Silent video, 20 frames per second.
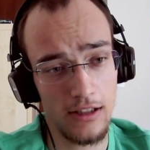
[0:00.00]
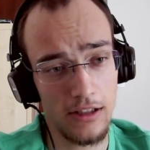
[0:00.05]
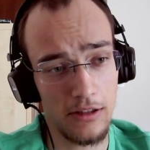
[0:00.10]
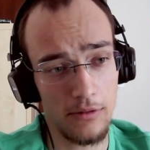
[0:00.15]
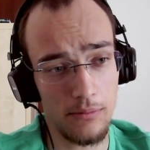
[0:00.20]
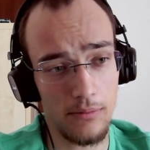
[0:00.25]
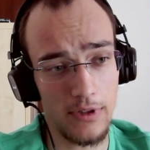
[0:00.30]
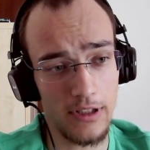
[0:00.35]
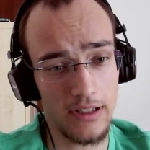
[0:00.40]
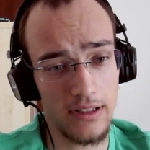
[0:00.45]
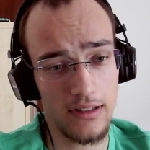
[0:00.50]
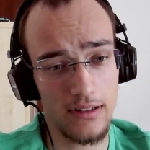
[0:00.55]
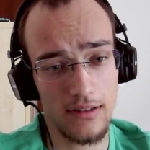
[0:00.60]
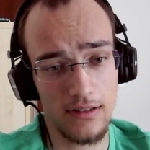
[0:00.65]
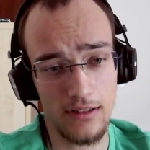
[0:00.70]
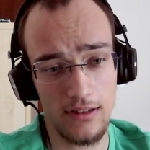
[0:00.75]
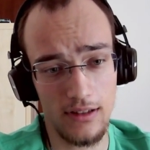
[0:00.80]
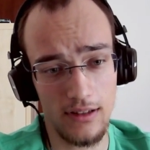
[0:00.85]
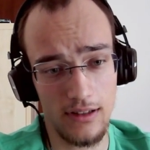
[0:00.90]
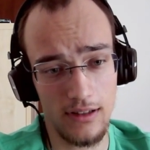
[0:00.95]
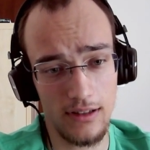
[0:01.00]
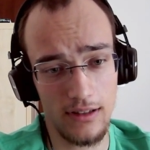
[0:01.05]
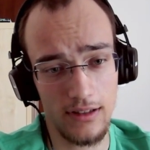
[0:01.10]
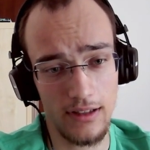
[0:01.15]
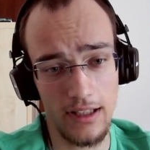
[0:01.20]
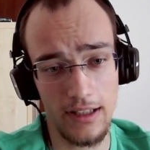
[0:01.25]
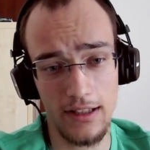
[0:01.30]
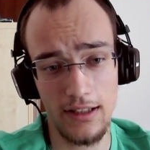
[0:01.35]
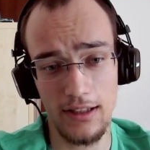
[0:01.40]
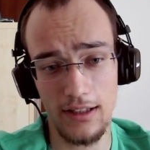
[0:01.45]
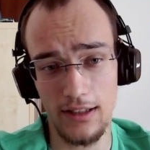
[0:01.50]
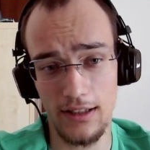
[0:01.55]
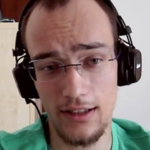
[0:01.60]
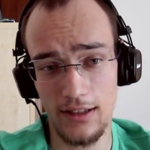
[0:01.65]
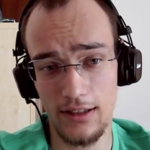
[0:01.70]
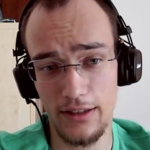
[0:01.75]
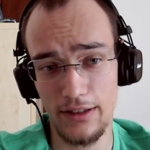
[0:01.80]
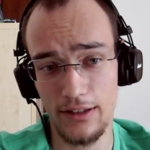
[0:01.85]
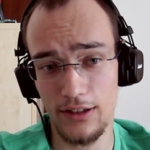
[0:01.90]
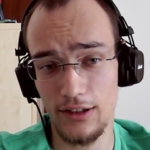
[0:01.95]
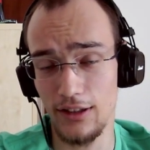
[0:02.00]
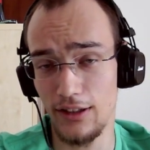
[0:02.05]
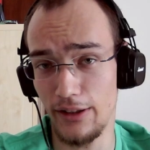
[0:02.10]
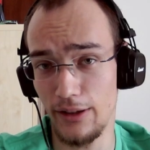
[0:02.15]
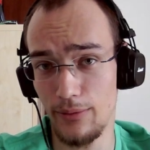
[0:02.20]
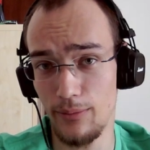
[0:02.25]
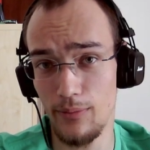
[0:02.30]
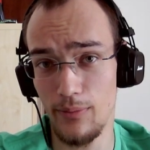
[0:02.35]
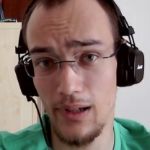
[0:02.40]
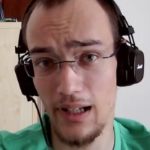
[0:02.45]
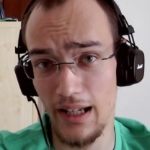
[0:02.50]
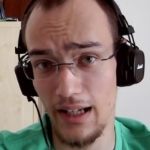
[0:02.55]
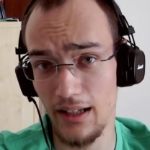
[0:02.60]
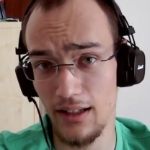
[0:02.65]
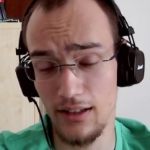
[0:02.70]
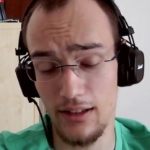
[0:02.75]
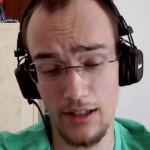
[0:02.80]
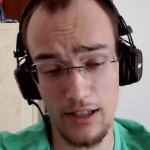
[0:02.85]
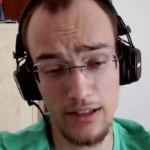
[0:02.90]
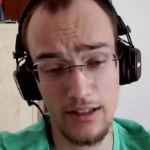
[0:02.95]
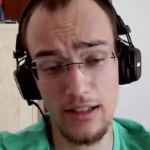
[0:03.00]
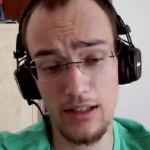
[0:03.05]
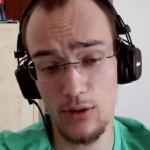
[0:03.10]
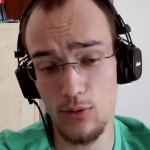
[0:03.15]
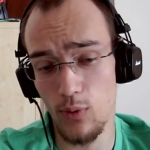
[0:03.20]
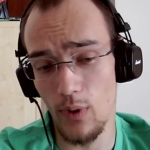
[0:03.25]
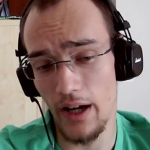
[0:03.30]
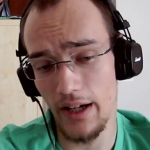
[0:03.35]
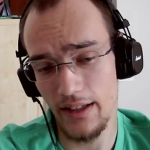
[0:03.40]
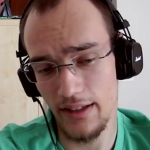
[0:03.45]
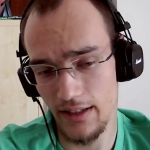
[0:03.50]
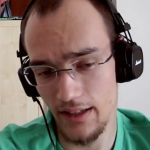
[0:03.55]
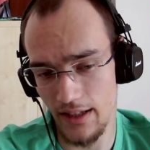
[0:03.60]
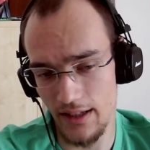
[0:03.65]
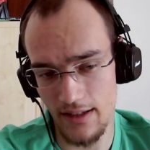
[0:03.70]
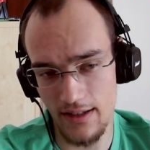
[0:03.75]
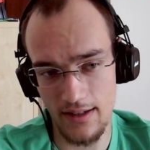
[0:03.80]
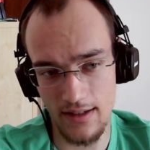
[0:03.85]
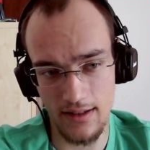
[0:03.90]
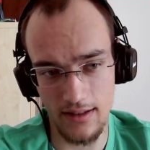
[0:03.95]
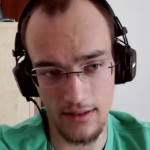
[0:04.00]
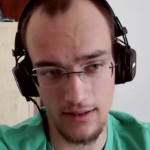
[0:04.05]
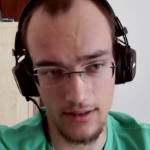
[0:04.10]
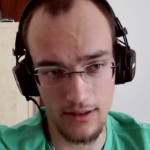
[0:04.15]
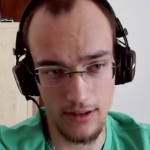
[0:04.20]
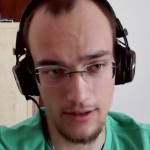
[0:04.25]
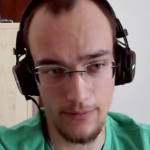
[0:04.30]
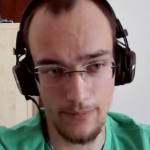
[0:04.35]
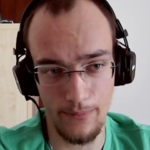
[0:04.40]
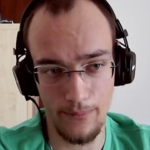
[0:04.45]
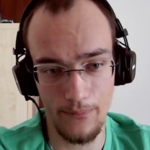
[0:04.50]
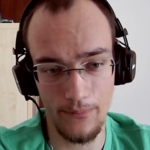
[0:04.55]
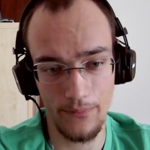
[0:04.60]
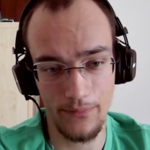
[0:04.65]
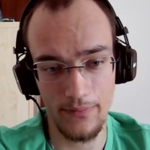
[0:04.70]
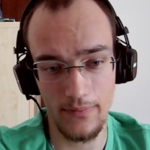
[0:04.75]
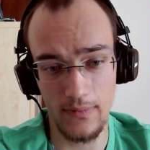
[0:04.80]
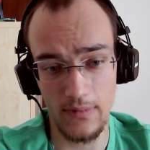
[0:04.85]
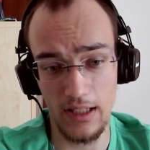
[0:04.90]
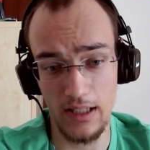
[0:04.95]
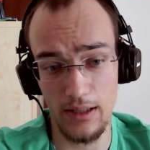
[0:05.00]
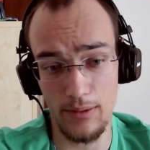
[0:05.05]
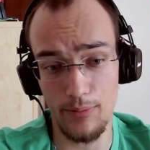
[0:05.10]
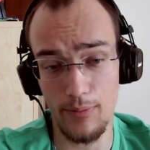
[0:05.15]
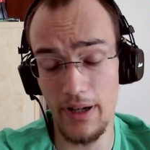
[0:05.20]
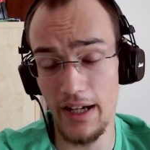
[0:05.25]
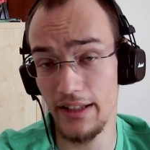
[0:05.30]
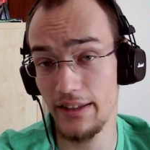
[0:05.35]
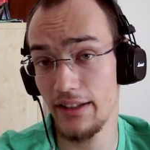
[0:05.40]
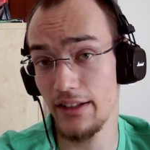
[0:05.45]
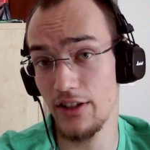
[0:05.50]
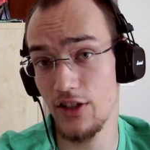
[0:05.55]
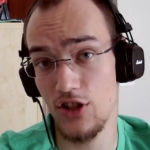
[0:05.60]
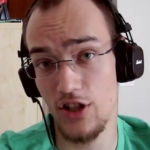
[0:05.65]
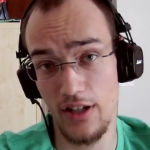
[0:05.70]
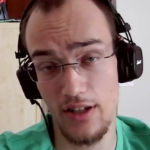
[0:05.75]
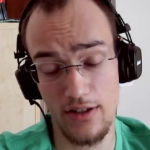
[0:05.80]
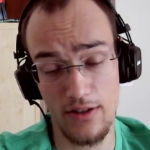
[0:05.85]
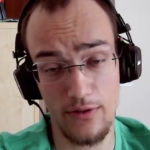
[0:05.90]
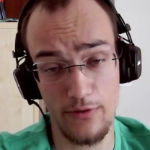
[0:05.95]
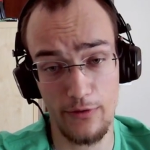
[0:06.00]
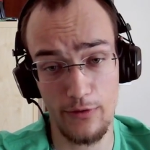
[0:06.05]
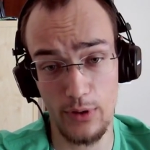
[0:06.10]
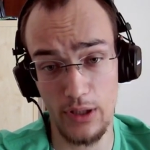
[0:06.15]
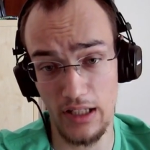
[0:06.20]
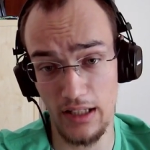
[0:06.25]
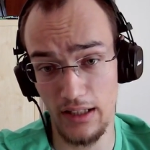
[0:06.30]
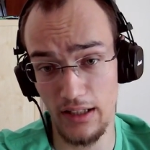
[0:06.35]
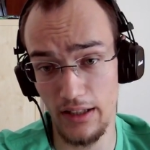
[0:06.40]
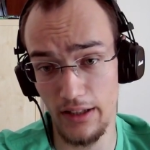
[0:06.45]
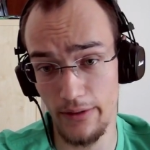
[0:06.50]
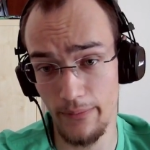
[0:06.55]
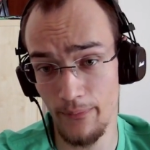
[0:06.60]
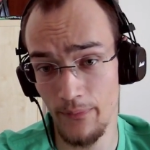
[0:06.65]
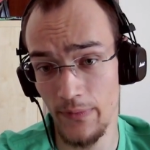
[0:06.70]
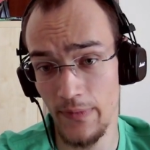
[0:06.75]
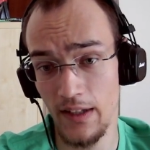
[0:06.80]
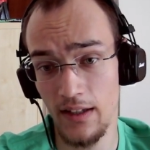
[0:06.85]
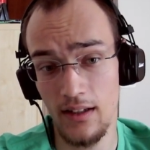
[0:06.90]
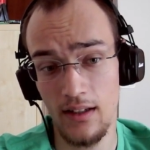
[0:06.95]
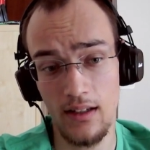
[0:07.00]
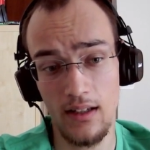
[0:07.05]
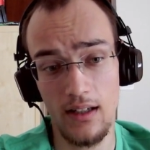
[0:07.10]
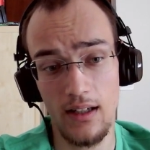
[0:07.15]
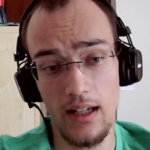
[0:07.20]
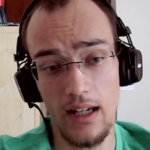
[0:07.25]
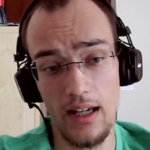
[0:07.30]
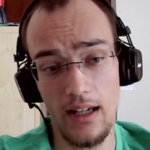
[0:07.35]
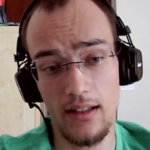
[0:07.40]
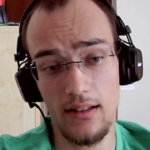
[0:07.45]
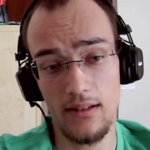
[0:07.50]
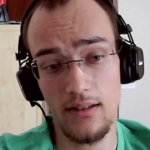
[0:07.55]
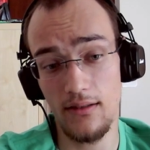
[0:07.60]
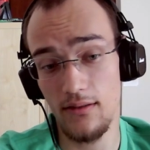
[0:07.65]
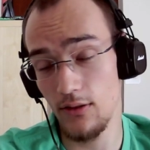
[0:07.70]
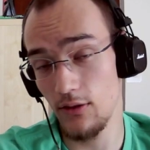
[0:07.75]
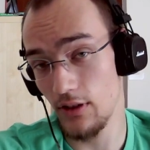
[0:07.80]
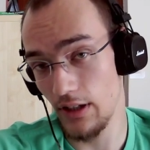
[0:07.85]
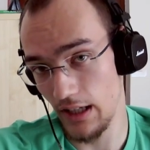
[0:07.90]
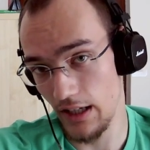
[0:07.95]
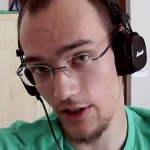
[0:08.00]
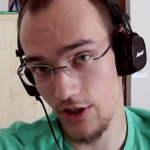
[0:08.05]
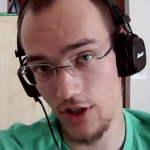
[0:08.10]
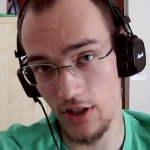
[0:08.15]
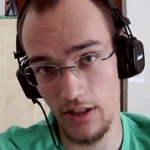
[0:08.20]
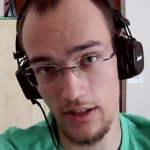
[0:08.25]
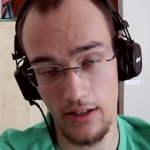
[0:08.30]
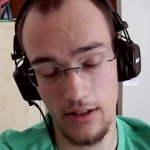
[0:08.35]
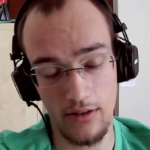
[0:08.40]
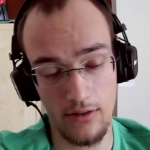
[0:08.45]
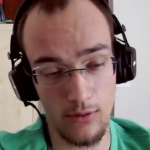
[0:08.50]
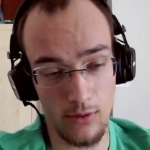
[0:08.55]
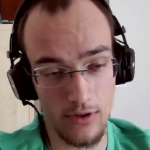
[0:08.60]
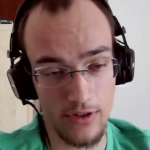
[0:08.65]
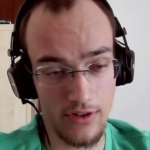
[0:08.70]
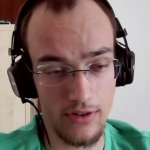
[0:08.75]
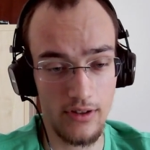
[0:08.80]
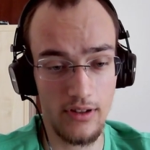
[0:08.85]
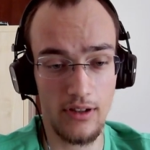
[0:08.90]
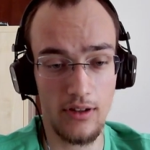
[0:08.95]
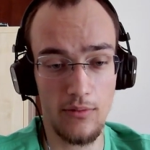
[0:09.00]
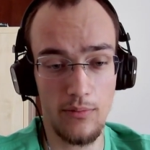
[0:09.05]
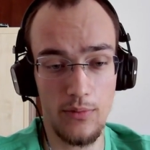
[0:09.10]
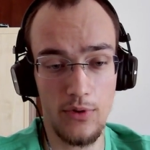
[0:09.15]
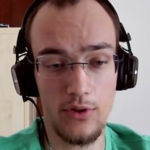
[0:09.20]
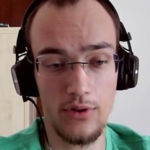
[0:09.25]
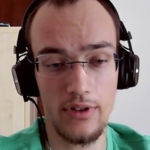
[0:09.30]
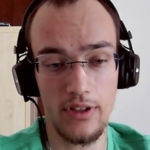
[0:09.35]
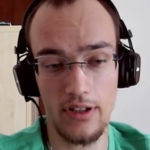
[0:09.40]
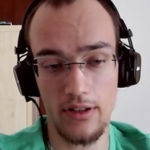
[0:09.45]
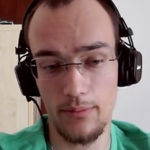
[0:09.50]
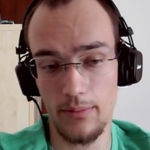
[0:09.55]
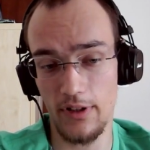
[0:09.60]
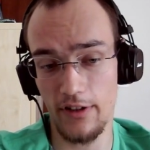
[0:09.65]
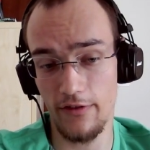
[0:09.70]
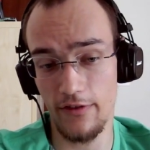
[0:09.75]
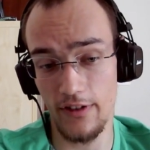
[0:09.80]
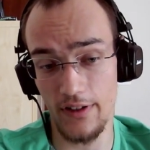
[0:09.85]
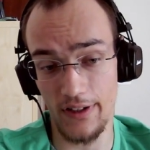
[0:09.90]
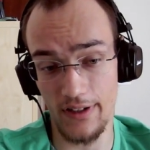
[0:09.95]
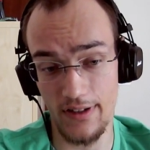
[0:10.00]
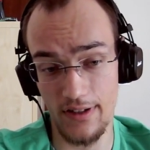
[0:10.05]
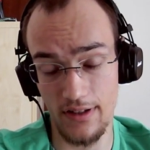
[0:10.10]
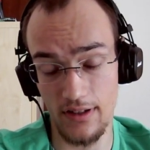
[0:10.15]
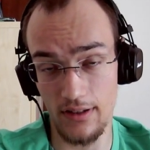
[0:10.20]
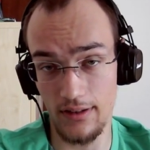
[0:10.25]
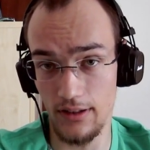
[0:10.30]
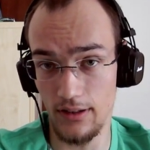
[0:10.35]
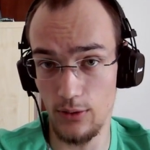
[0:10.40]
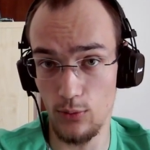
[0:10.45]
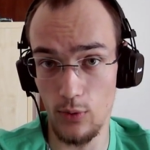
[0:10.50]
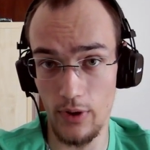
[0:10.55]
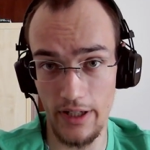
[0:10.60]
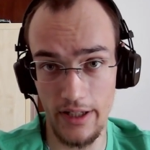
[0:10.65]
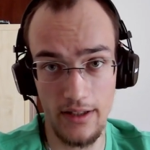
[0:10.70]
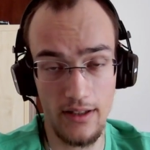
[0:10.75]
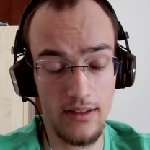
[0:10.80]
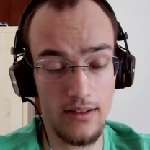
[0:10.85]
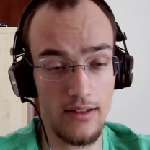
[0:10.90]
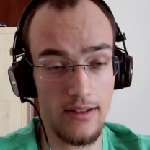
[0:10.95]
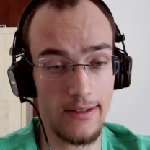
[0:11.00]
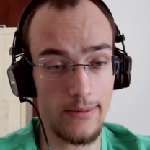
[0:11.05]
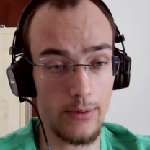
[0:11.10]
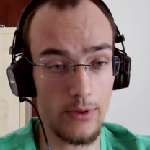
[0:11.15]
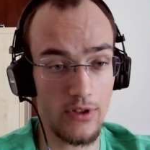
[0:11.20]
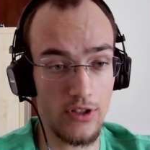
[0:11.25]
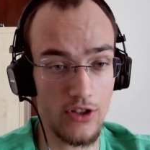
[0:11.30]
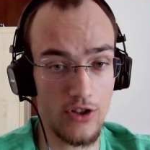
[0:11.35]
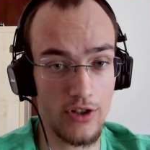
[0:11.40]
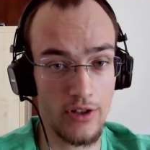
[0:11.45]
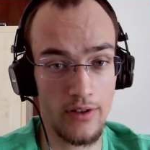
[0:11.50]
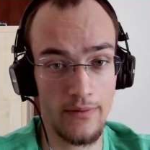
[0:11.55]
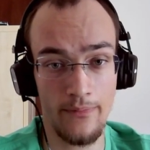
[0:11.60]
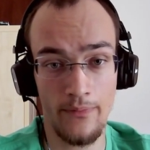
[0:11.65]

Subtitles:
but I think white has a better chance of winning here. And actually also the computer prefers white in this position.